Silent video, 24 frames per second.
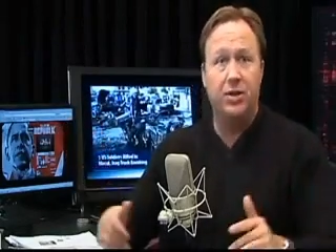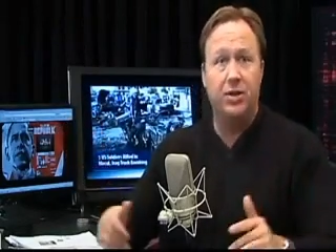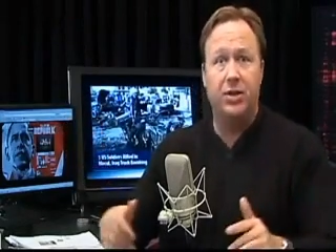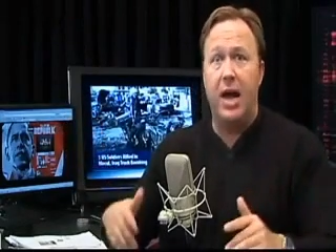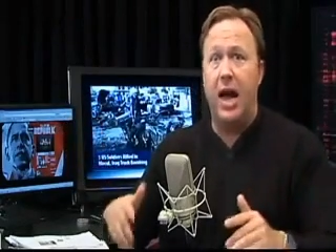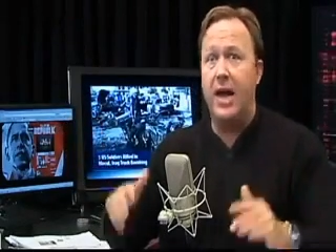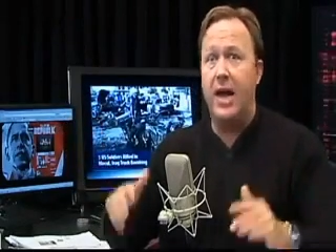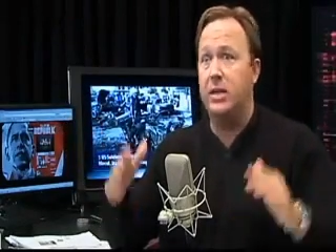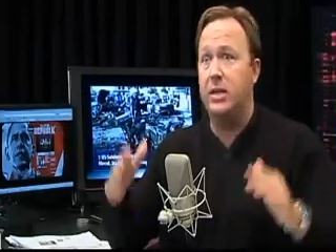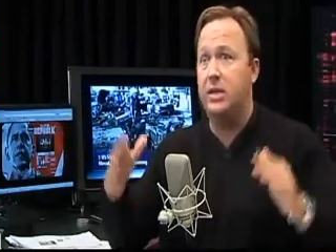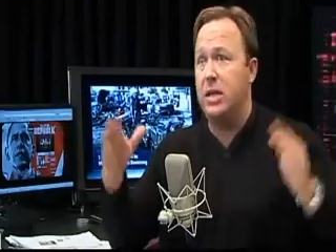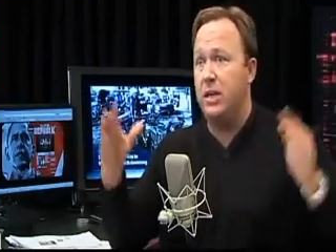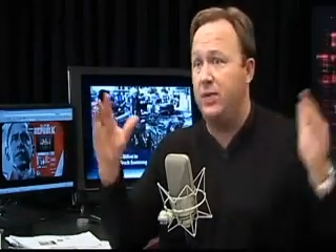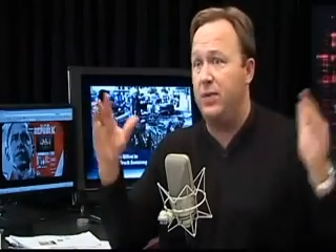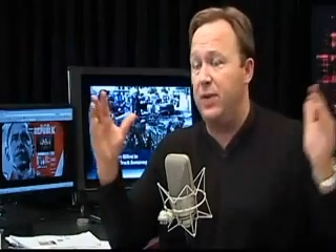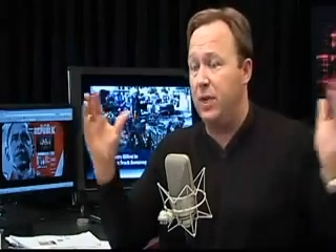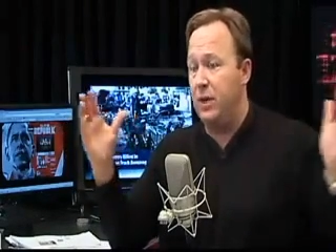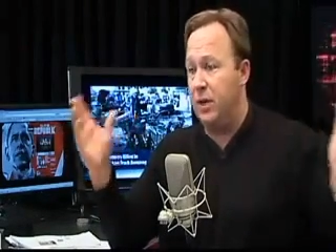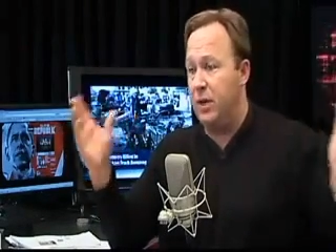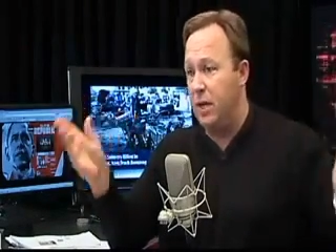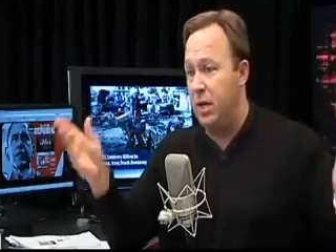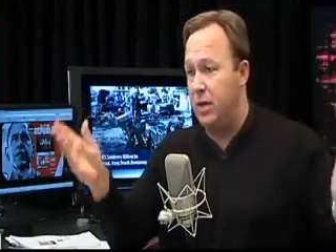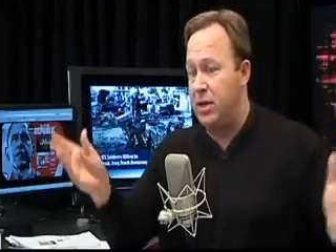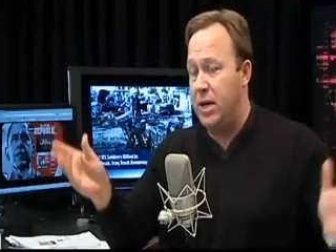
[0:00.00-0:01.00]

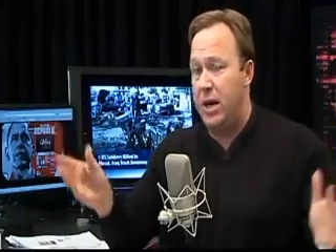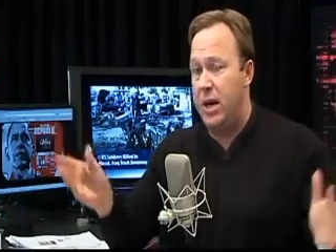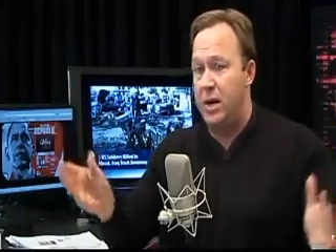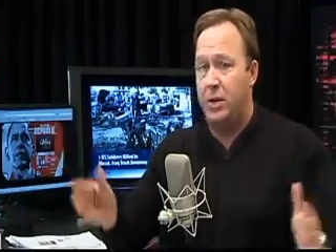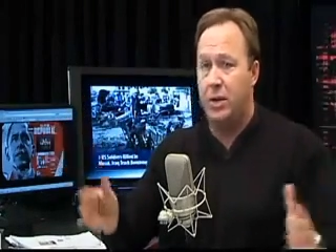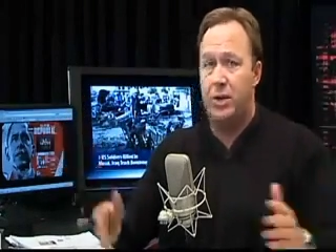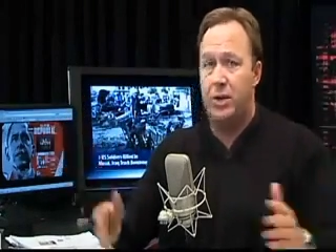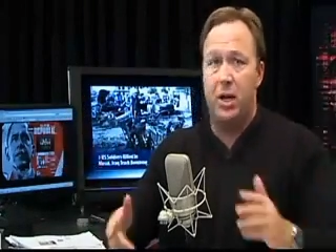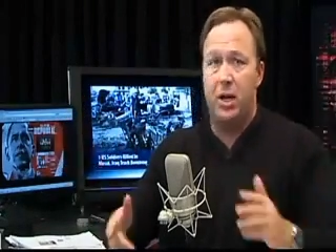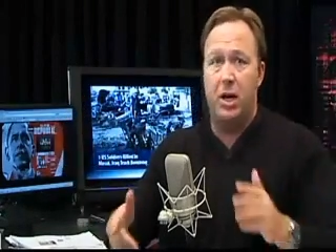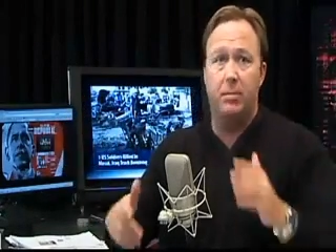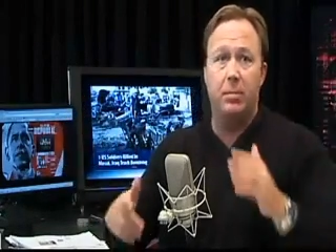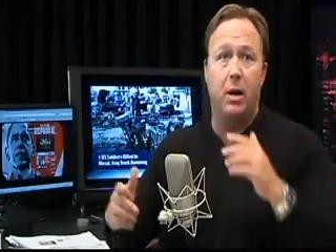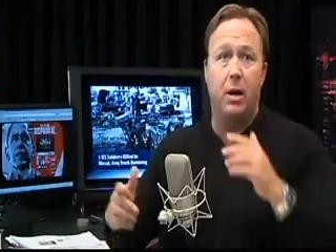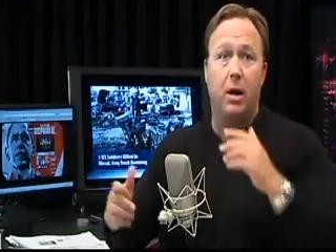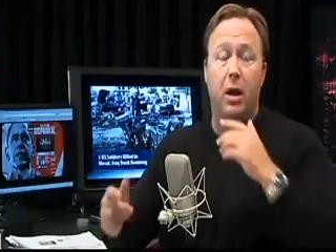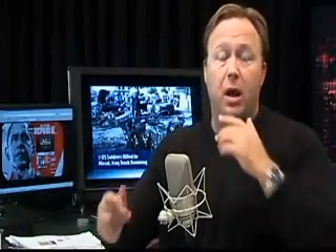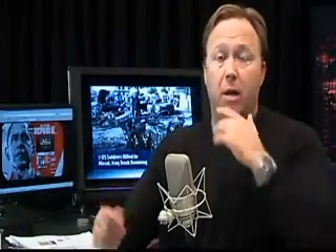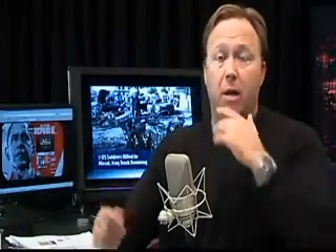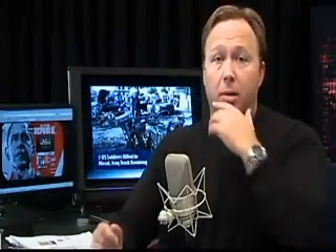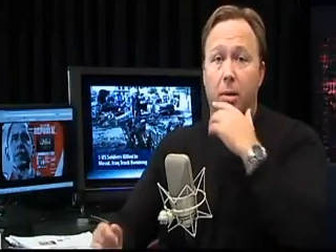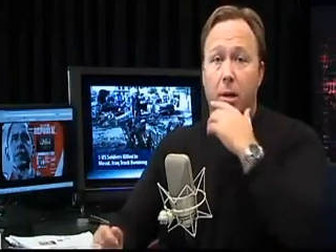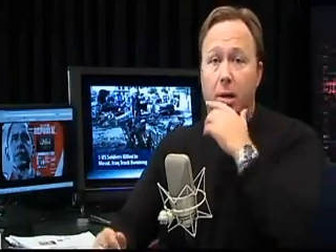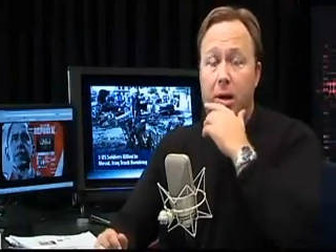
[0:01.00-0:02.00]
scientific dictatorship,
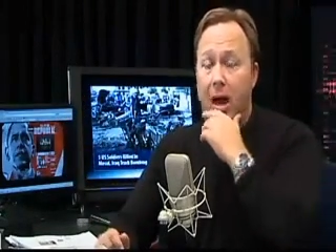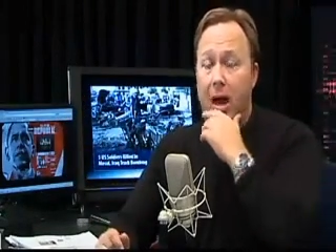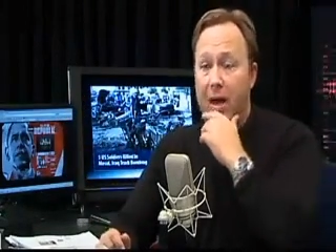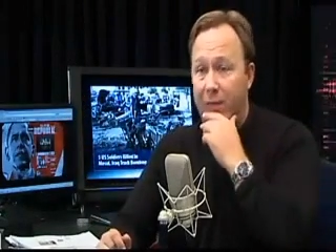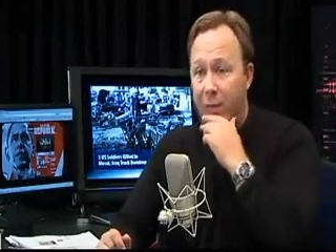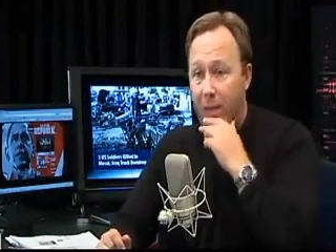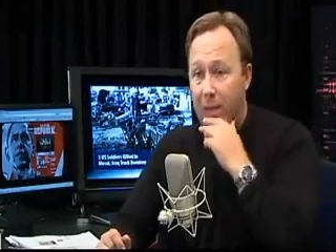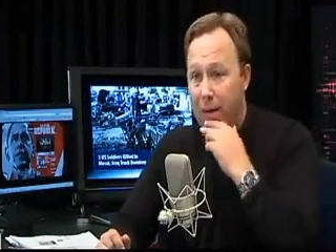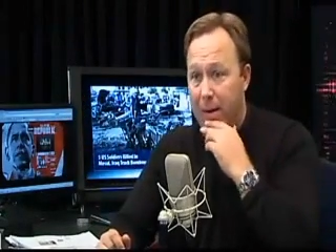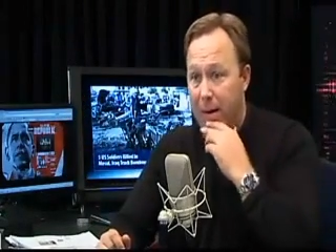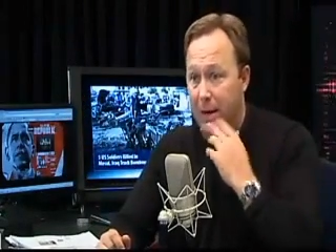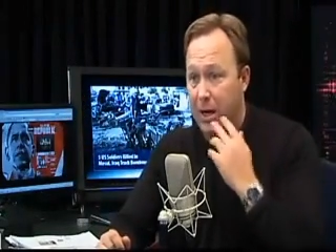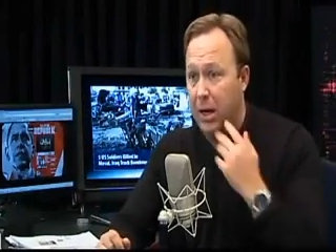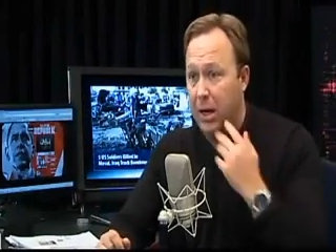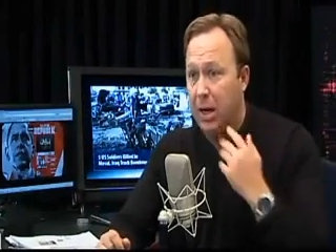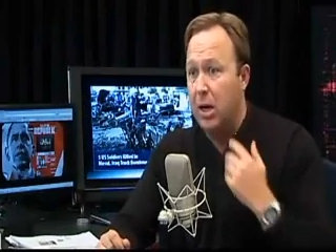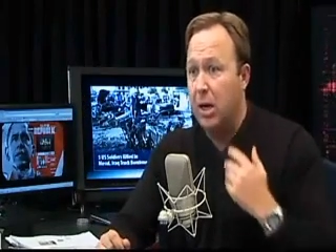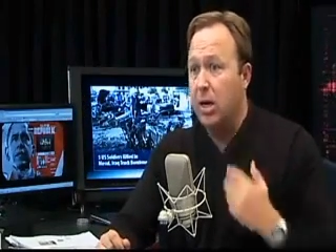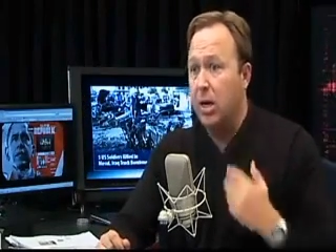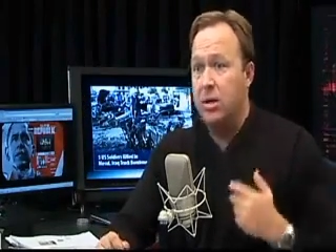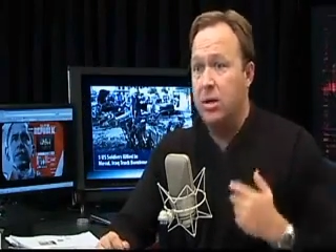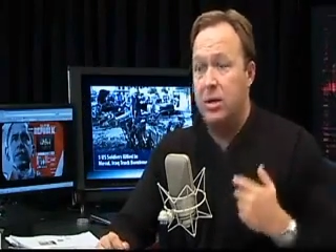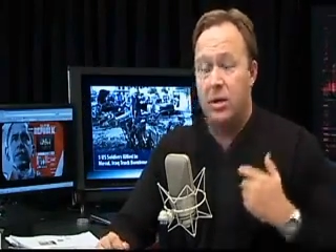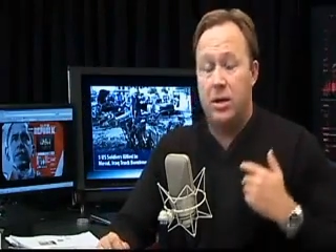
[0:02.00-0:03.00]
global government
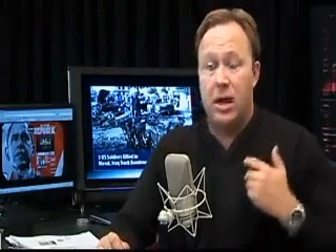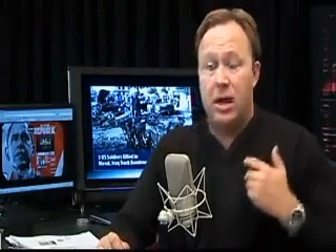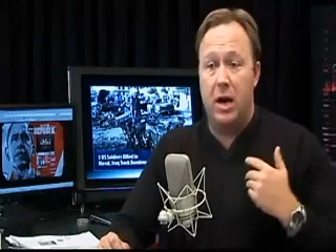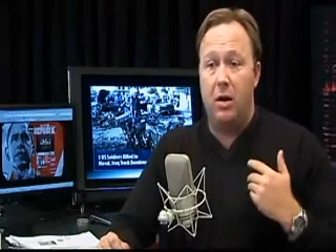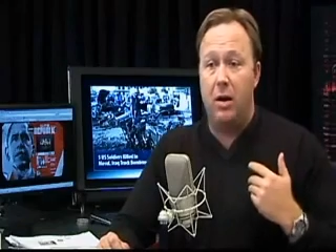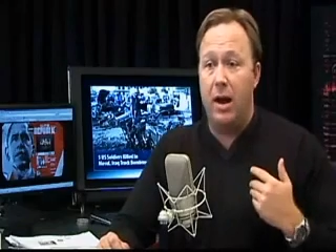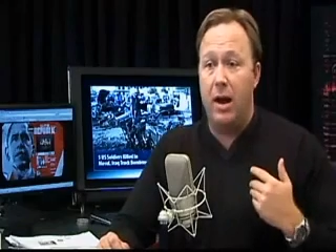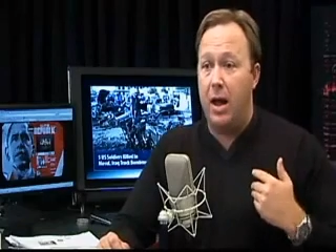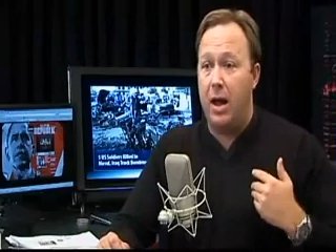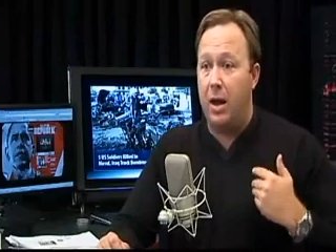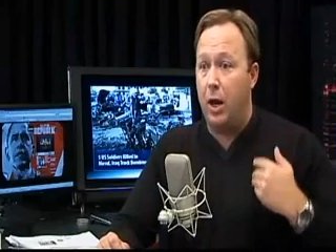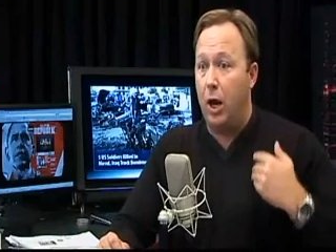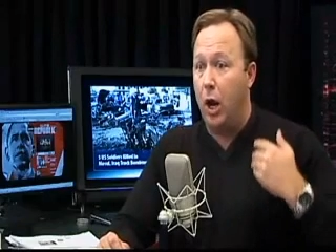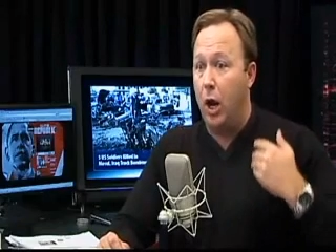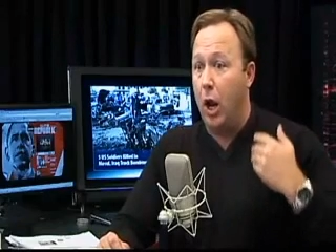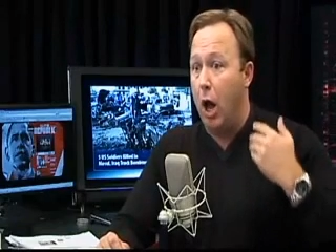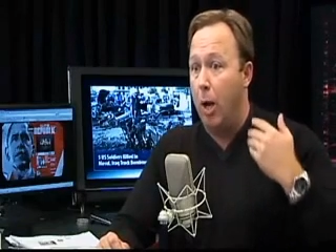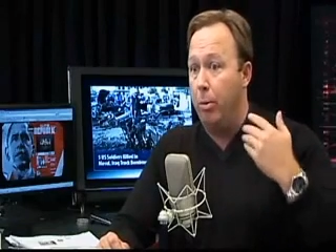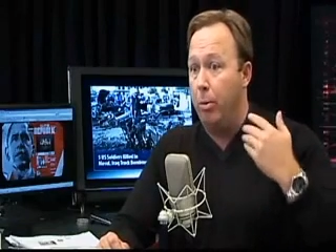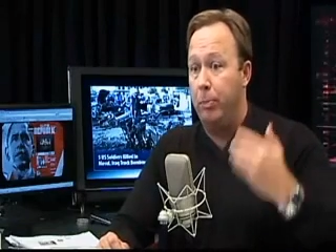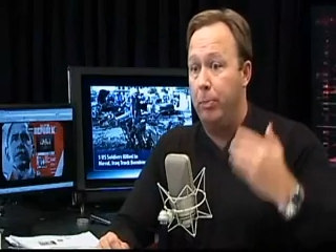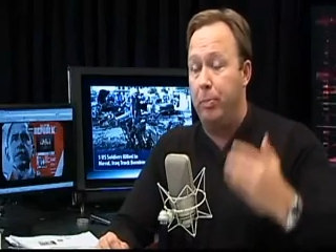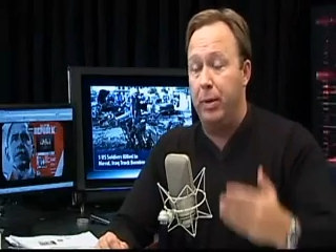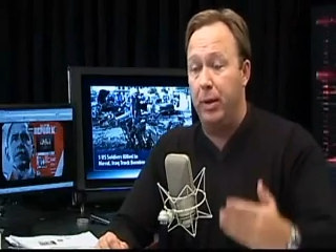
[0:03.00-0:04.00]
to carry out a
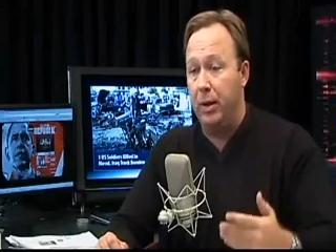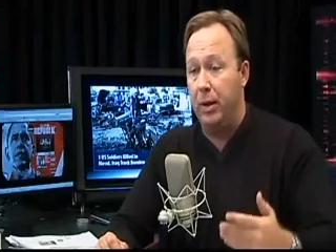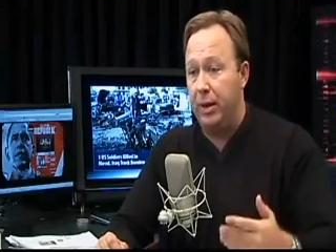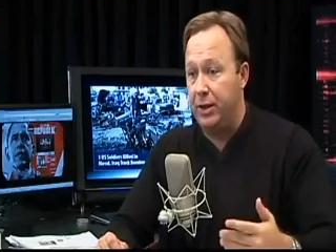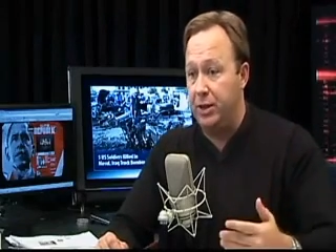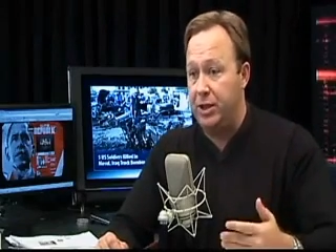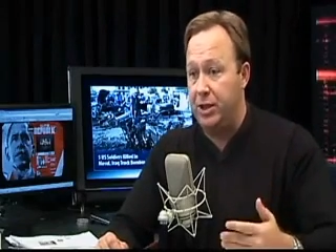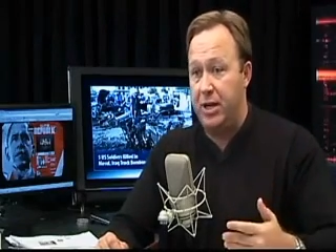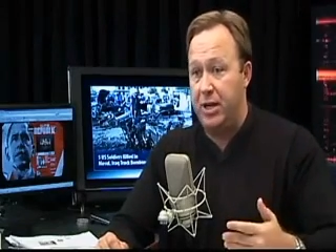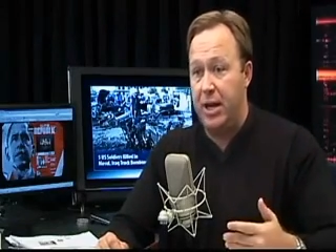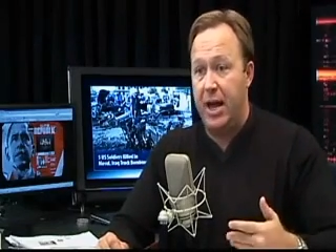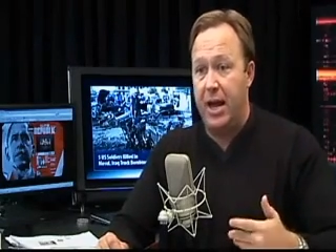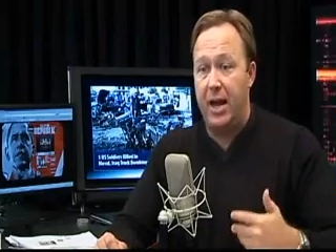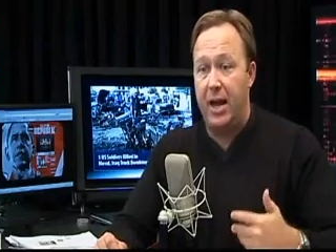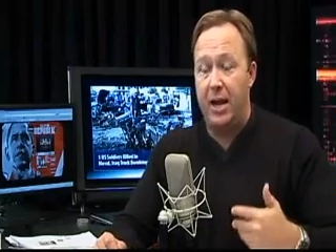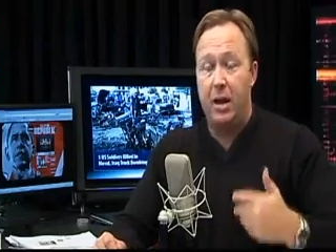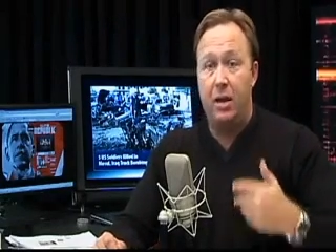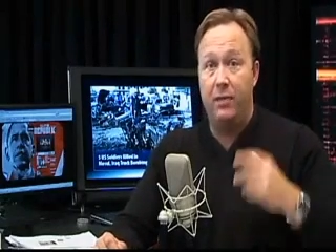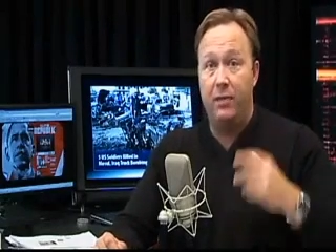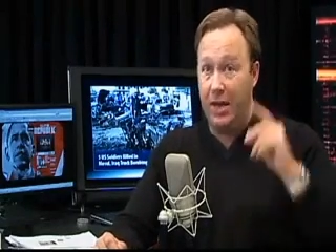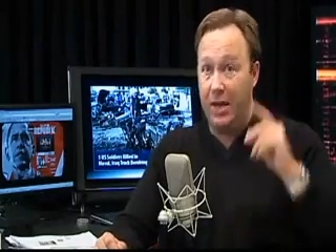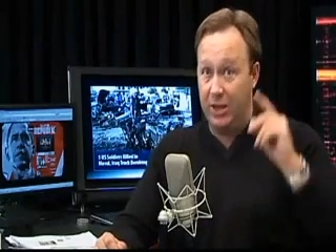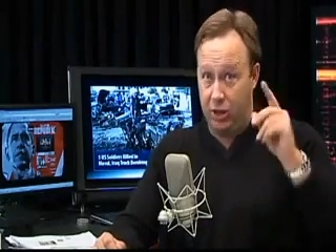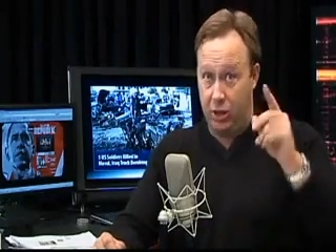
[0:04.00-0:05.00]
global police
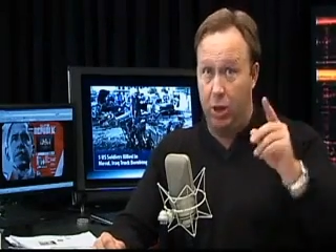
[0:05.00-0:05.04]
state.